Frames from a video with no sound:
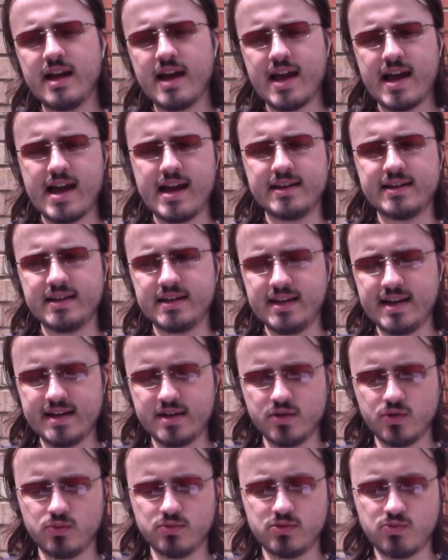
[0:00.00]
and
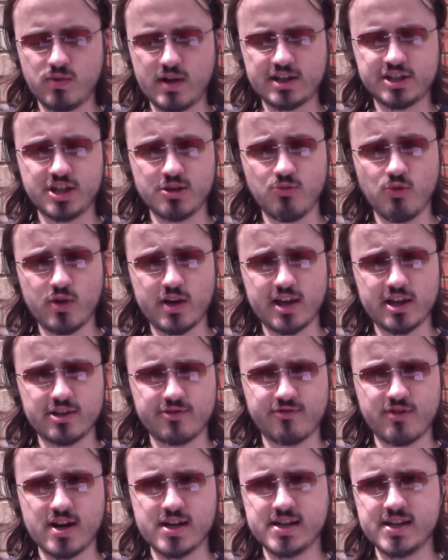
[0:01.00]
Lyndall was actually walking at the
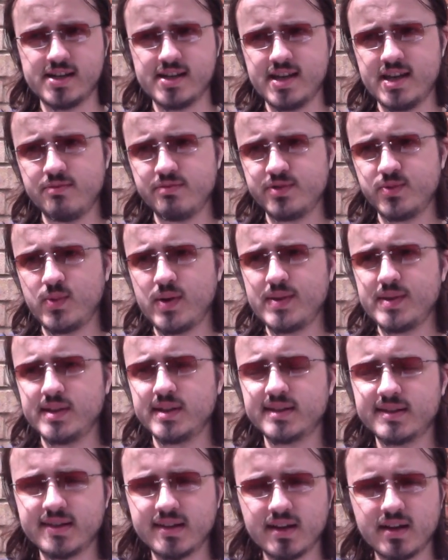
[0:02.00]
front, and he was the one
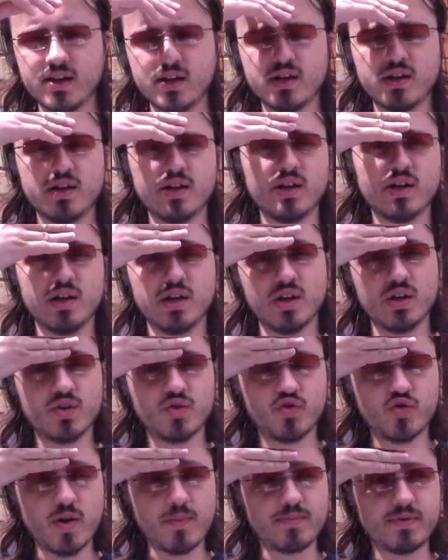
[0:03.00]
that
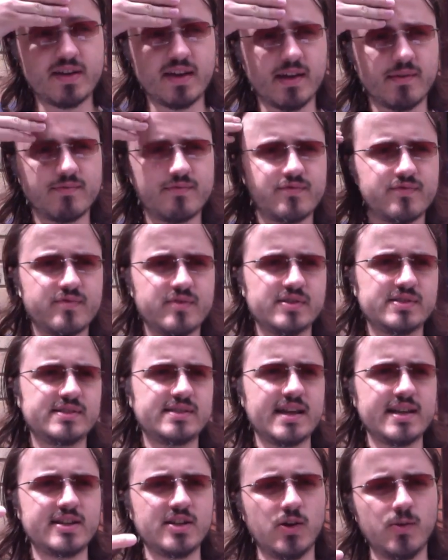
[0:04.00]
tripped it, because
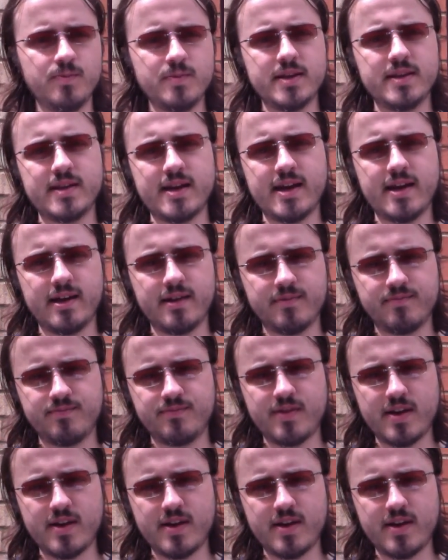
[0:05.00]
they told me their